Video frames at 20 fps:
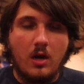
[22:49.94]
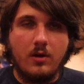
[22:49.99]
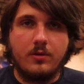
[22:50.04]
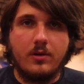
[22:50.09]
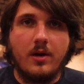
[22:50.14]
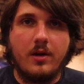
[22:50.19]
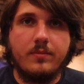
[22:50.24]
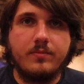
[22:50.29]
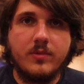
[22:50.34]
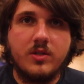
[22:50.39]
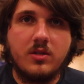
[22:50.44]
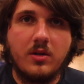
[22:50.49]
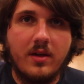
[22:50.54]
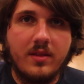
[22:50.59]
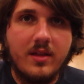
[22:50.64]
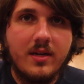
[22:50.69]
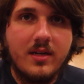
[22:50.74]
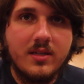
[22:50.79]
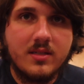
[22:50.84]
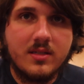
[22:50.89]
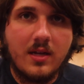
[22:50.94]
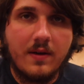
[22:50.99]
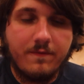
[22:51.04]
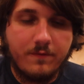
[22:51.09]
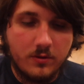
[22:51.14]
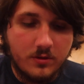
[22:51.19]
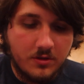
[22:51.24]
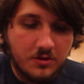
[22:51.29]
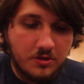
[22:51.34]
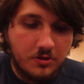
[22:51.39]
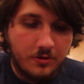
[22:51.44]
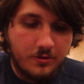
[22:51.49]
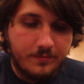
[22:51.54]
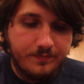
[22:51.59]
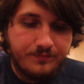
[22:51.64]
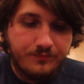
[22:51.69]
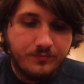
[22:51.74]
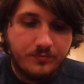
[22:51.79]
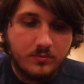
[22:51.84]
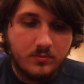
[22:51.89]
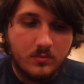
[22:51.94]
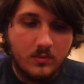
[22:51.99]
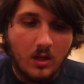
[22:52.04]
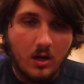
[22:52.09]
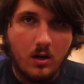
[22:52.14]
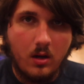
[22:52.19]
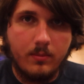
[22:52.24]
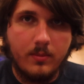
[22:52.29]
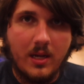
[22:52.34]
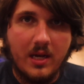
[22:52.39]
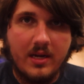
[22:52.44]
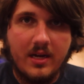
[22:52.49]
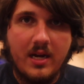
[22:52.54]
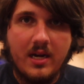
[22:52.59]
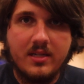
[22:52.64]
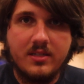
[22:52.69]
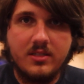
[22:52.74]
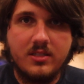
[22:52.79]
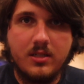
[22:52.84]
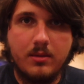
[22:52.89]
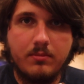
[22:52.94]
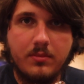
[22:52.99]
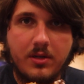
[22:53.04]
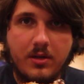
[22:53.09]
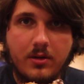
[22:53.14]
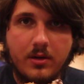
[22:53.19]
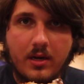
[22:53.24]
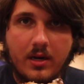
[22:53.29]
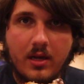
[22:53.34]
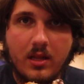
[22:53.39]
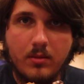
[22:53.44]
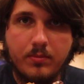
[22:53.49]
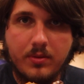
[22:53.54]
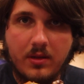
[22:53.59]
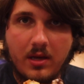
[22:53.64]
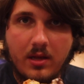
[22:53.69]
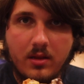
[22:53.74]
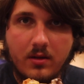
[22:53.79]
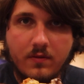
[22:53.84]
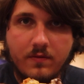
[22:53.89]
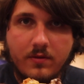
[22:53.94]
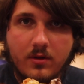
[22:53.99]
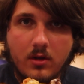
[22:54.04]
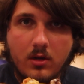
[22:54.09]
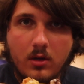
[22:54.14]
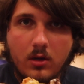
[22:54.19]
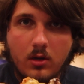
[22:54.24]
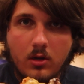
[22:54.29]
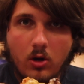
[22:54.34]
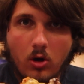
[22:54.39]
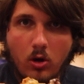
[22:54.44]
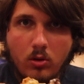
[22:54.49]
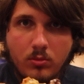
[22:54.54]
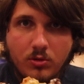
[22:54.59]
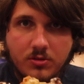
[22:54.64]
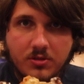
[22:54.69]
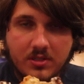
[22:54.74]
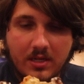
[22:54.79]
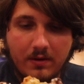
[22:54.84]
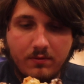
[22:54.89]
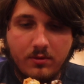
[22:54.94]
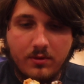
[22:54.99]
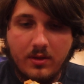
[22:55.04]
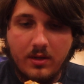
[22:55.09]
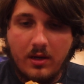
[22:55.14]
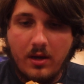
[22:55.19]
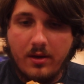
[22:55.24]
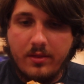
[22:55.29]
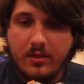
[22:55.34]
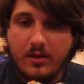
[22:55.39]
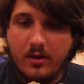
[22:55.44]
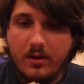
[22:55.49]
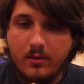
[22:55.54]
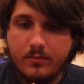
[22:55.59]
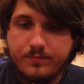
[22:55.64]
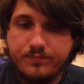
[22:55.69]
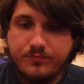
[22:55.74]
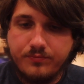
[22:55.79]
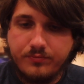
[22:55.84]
Alright, so I think it's time for dessert. I got some here. I got a plate of almost everything, I think.